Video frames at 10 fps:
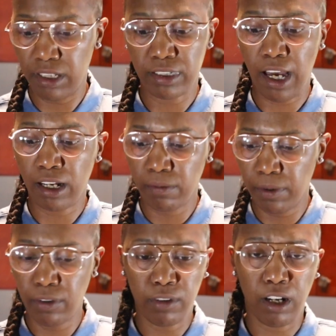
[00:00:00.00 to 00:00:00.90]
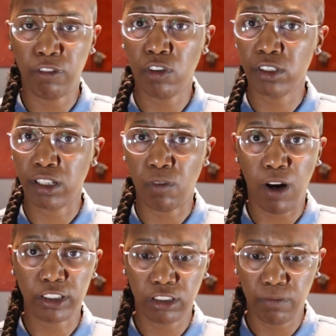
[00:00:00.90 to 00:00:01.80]
is edible. Of course, I
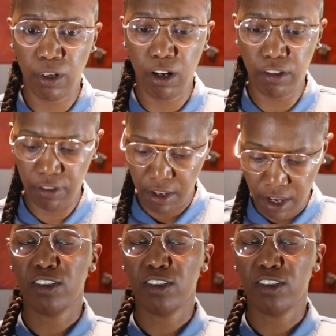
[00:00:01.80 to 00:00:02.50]
washed them off.